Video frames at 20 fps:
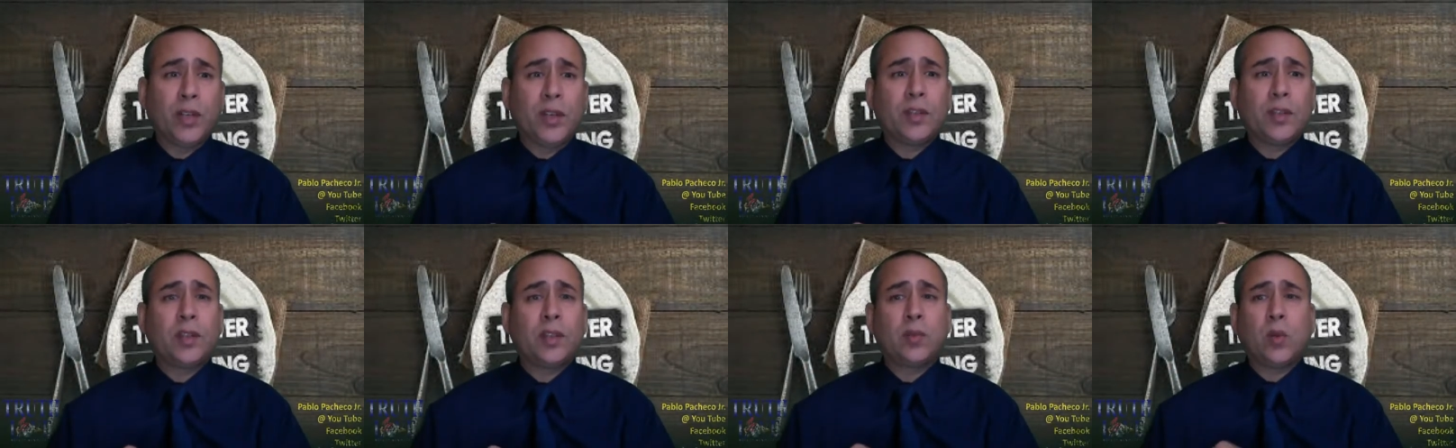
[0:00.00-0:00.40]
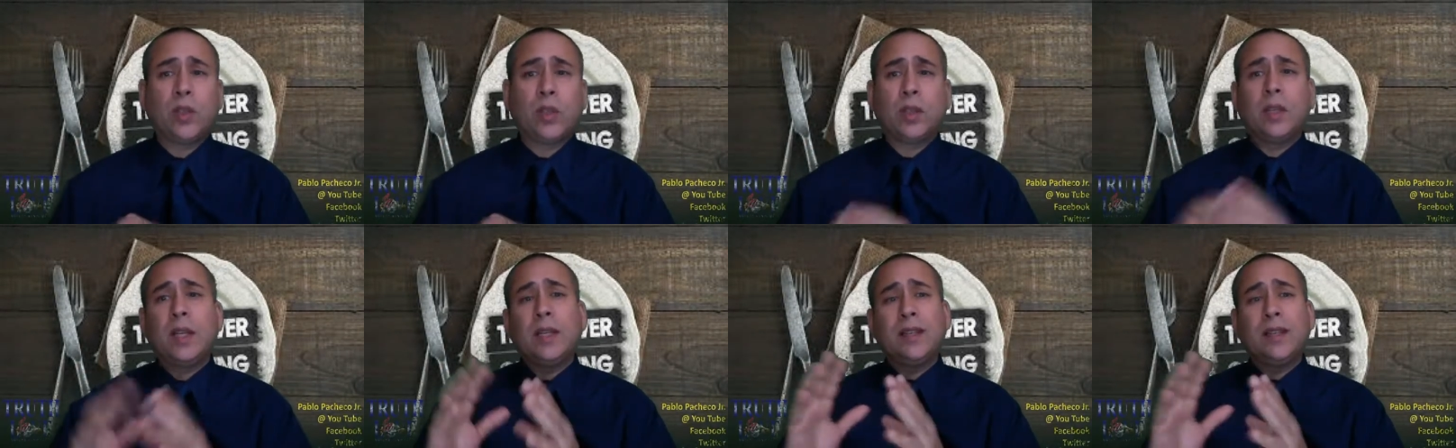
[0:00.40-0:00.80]
This is what
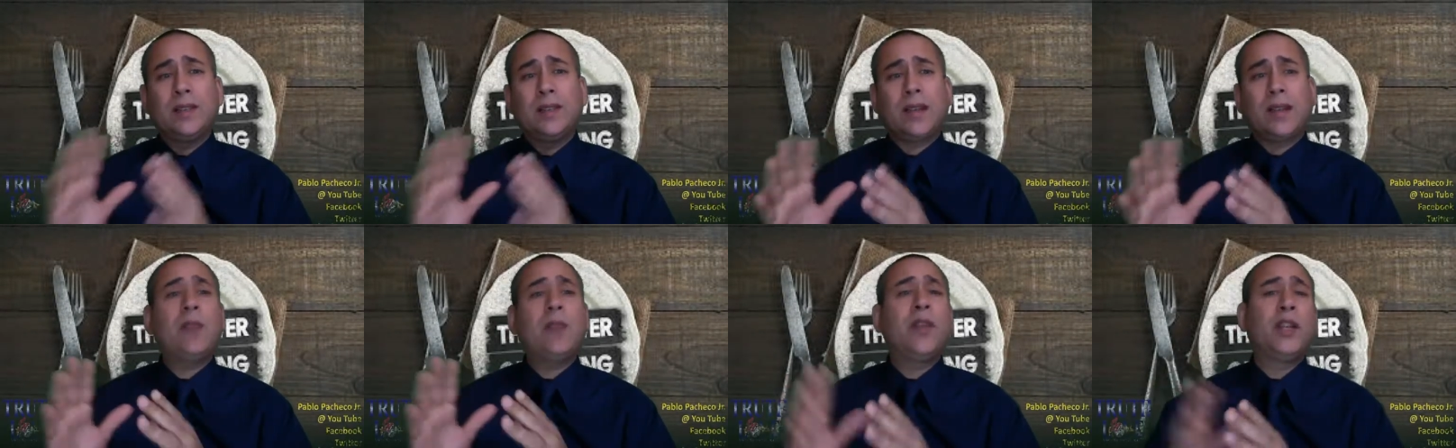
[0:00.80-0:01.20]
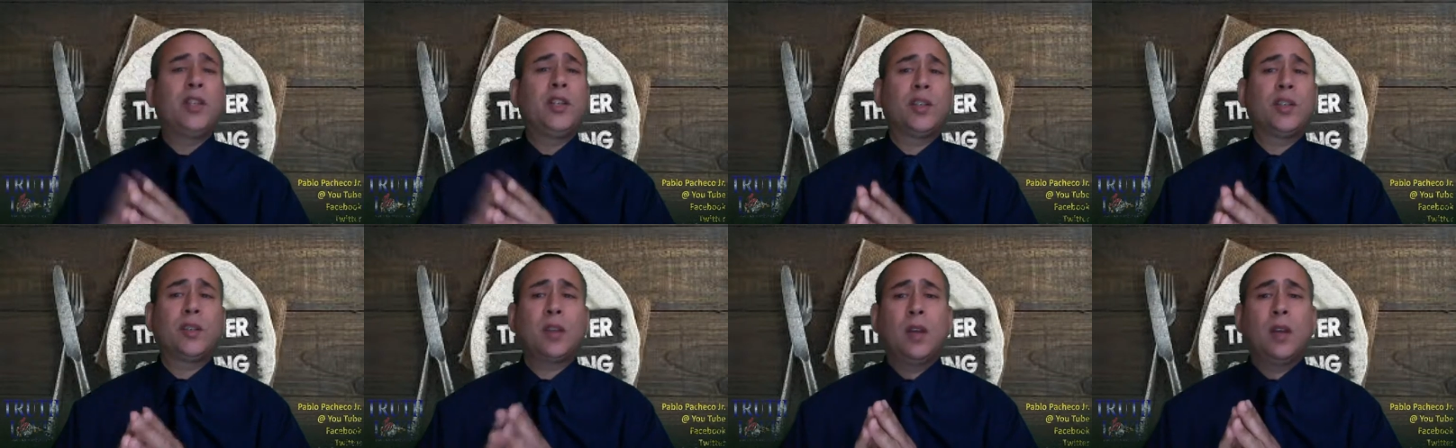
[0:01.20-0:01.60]
Desire of
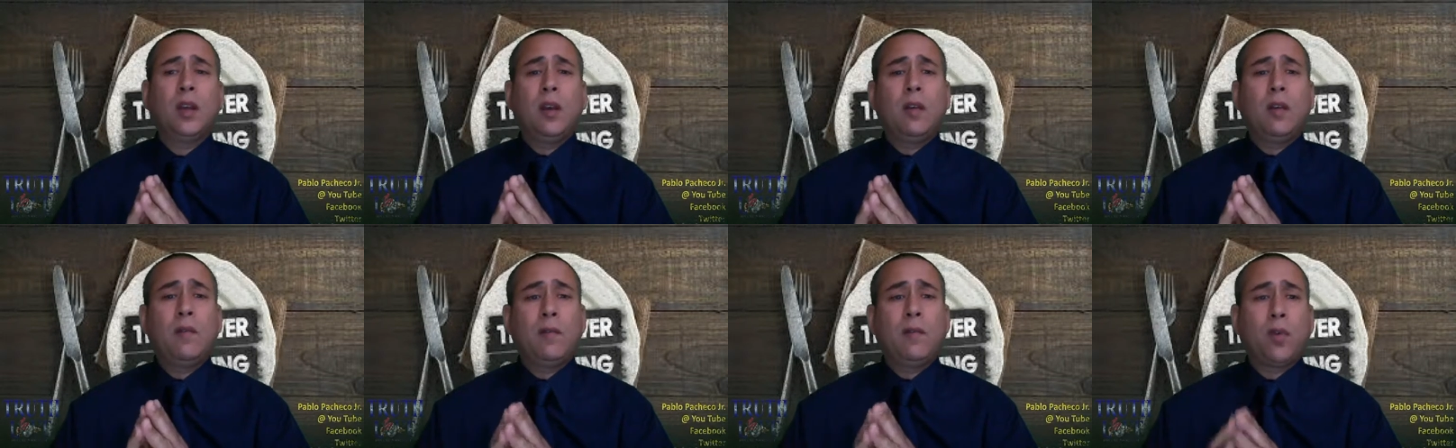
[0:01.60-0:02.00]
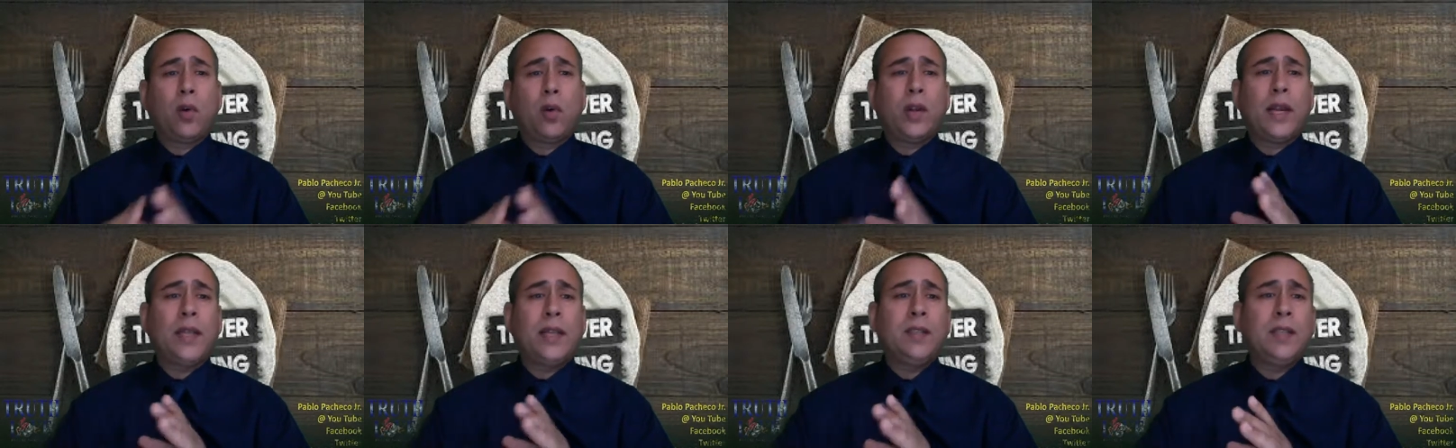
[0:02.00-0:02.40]
Ages
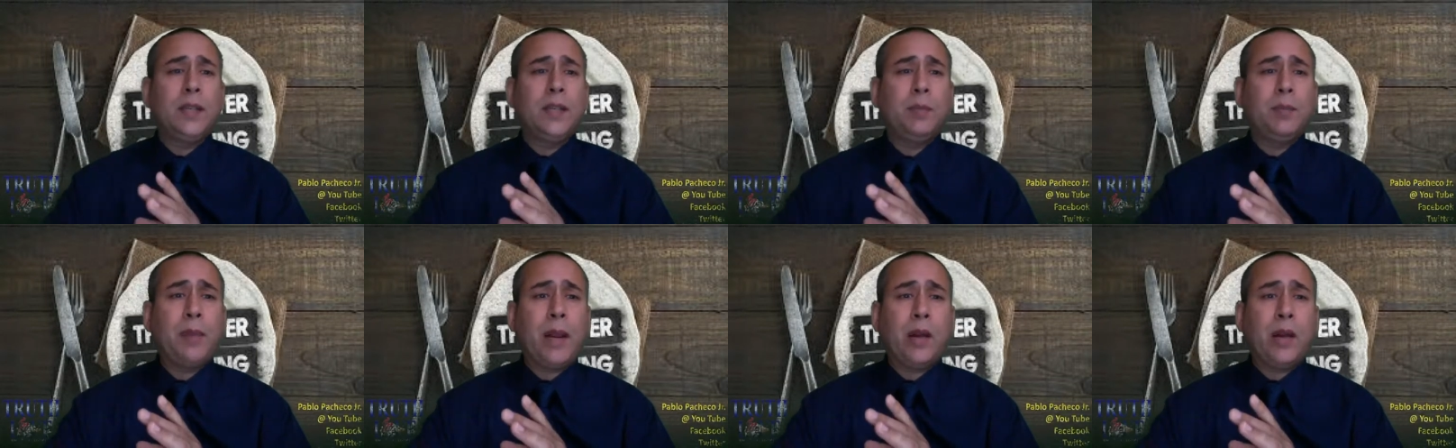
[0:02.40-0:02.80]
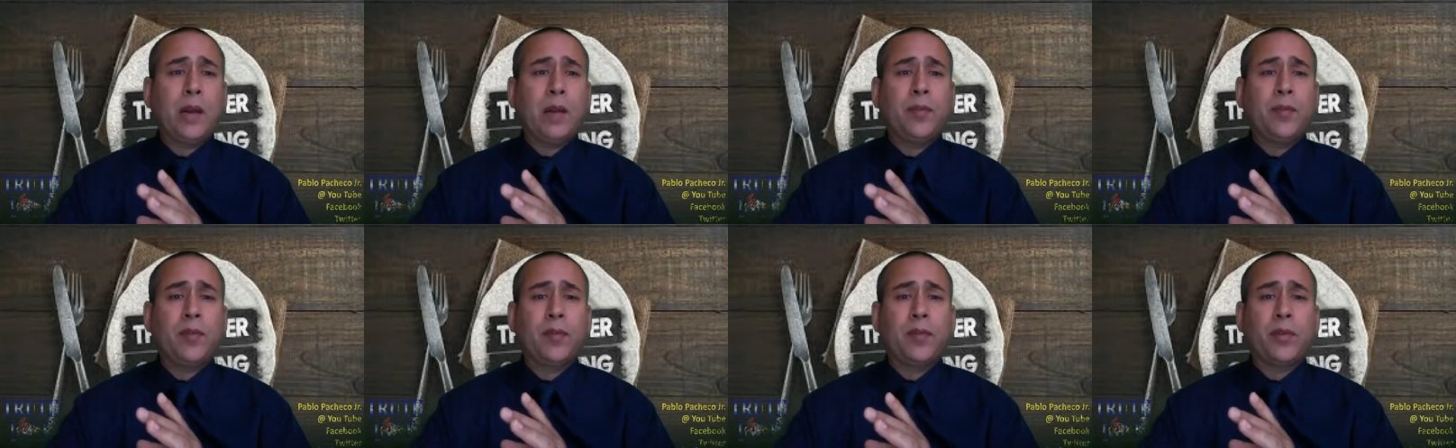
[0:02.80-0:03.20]
419,
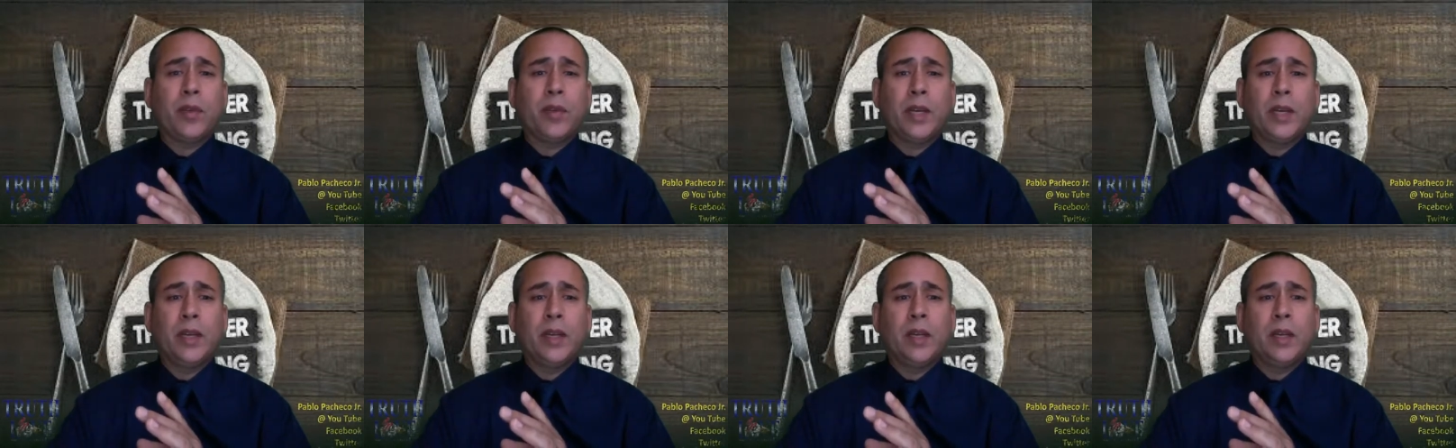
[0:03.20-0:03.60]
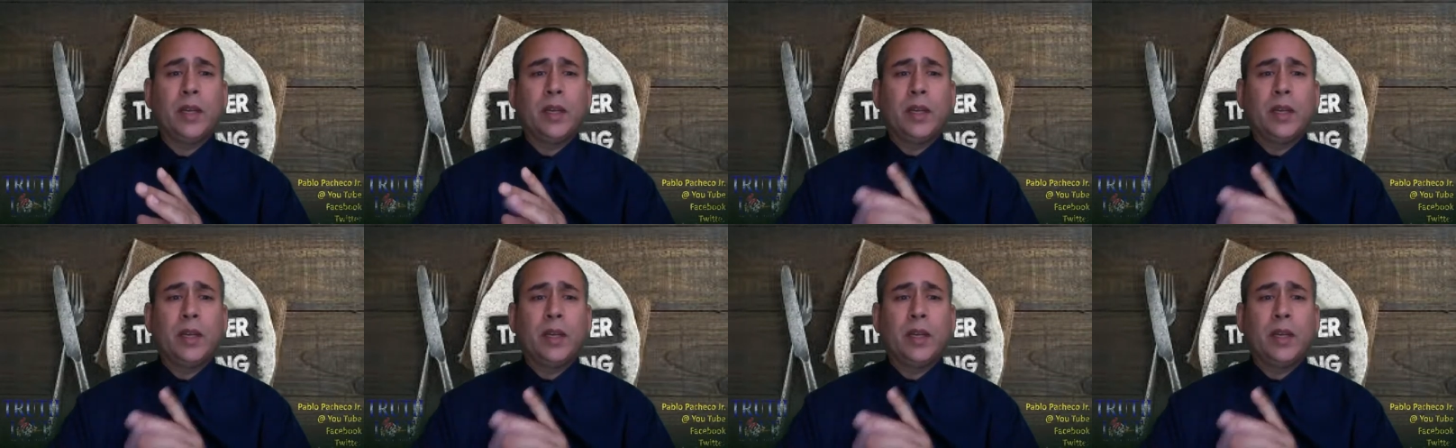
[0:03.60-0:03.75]
paragraph 3